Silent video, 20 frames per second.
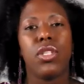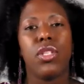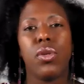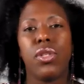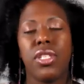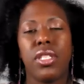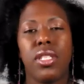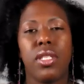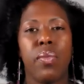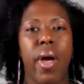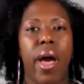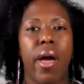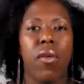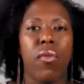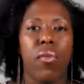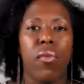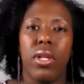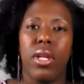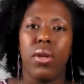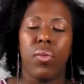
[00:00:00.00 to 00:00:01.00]
So it's just a
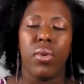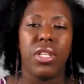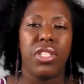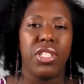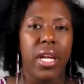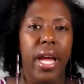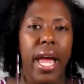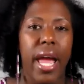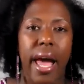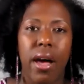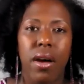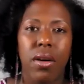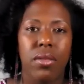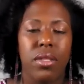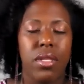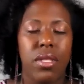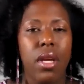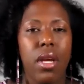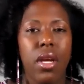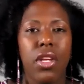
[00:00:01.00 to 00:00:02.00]
matter of really reaching
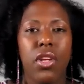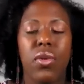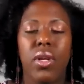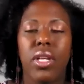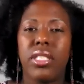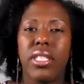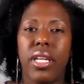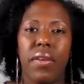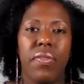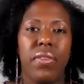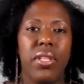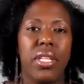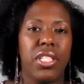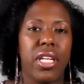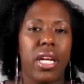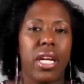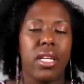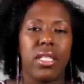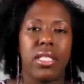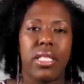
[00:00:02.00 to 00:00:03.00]
out. You can definitely
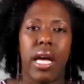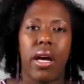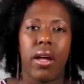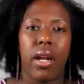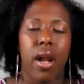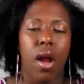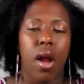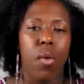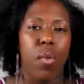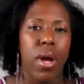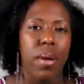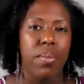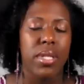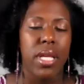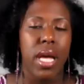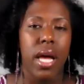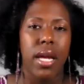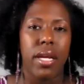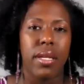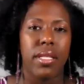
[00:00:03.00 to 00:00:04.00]
check us out at our
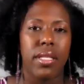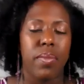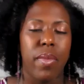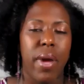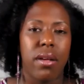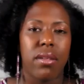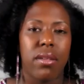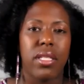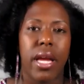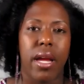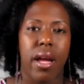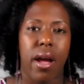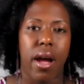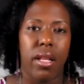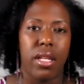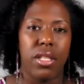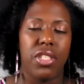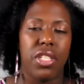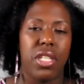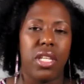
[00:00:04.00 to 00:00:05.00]
website,
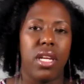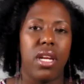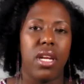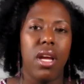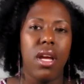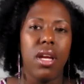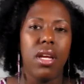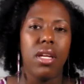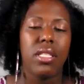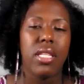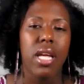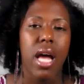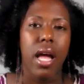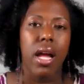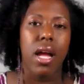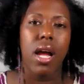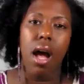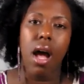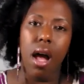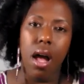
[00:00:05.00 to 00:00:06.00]

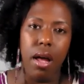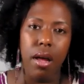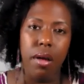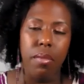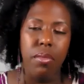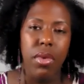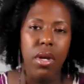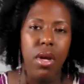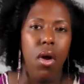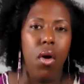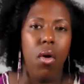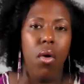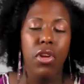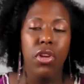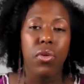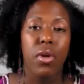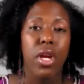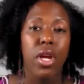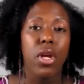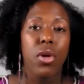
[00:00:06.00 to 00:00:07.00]
smilepsychology.com, or
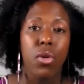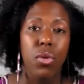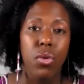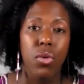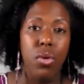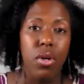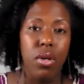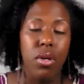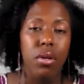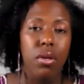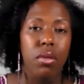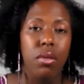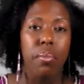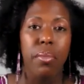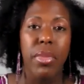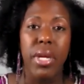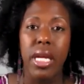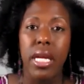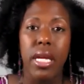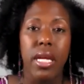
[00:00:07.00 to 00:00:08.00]
you can Google
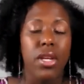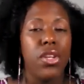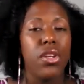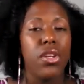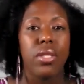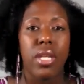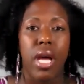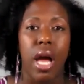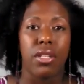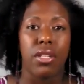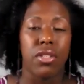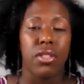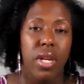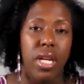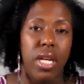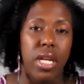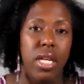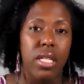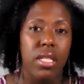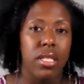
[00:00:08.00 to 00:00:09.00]
me, you know, Dr.
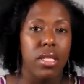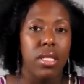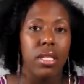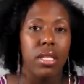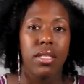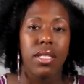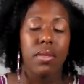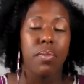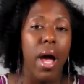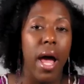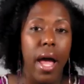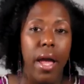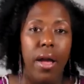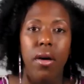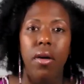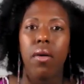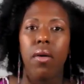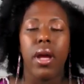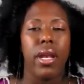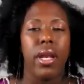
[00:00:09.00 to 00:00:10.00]
East
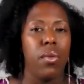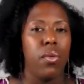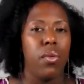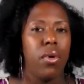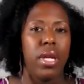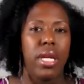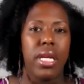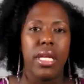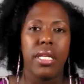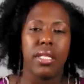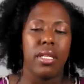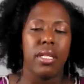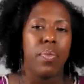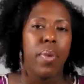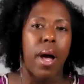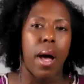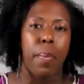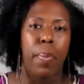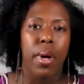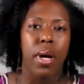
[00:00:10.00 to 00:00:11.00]
Smile, and it will easily
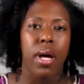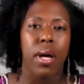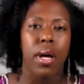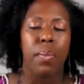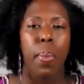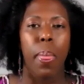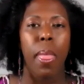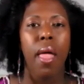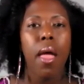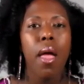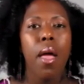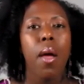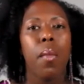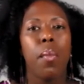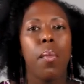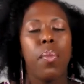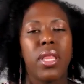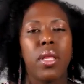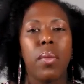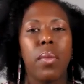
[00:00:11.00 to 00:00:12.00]
pop up.
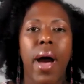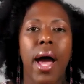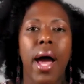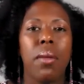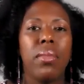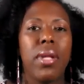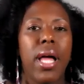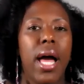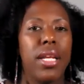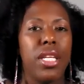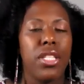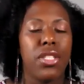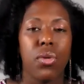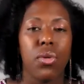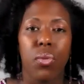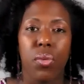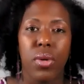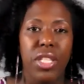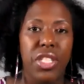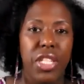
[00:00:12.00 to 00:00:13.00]
But the bottom line is
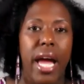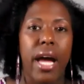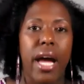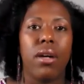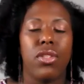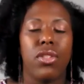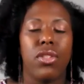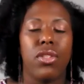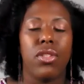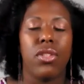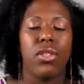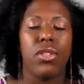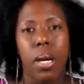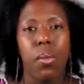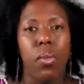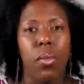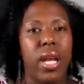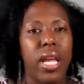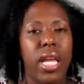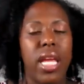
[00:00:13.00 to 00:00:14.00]
to reach out to
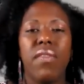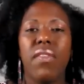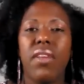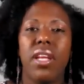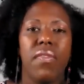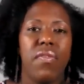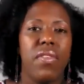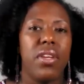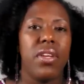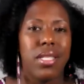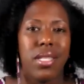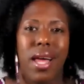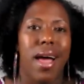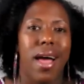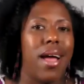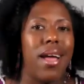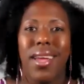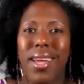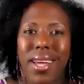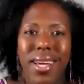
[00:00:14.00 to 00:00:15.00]
someone, even if it's
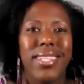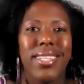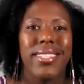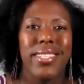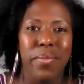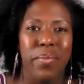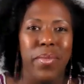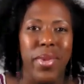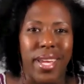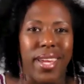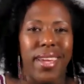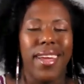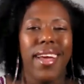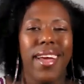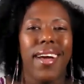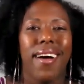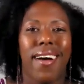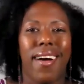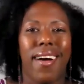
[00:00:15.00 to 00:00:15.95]
not to me.